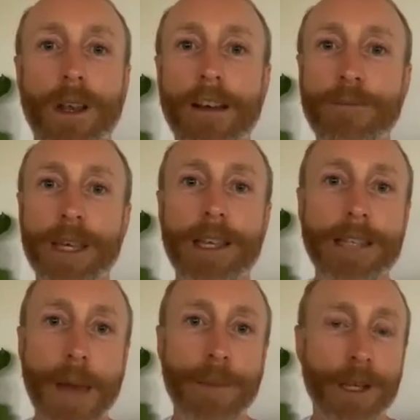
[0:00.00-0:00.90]
Love, peace,
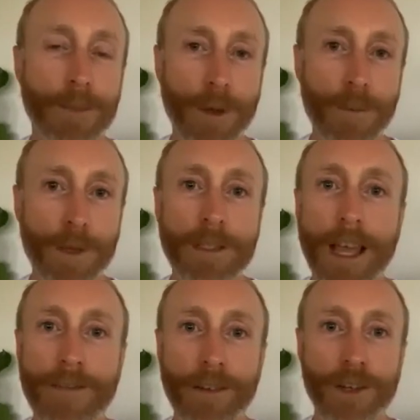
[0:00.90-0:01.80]
happiness, purpose,
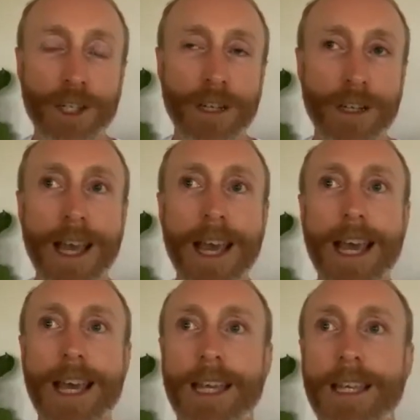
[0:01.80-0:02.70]
evolution
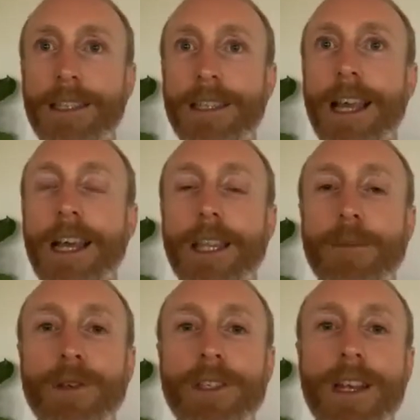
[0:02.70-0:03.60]
is the
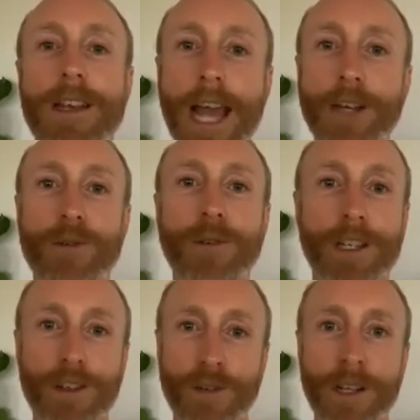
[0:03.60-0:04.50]
most natural,
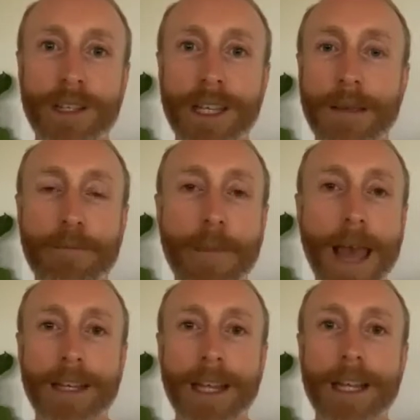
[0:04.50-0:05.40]
intrinsic,
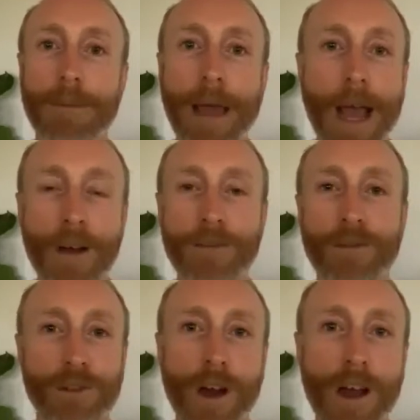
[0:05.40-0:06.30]
magnetic, powerful
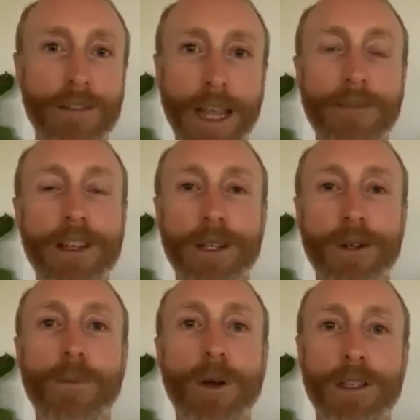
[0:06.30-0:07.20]
drive in every single
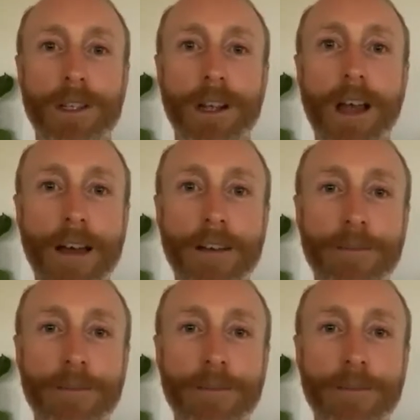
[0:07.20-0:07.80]
person alive.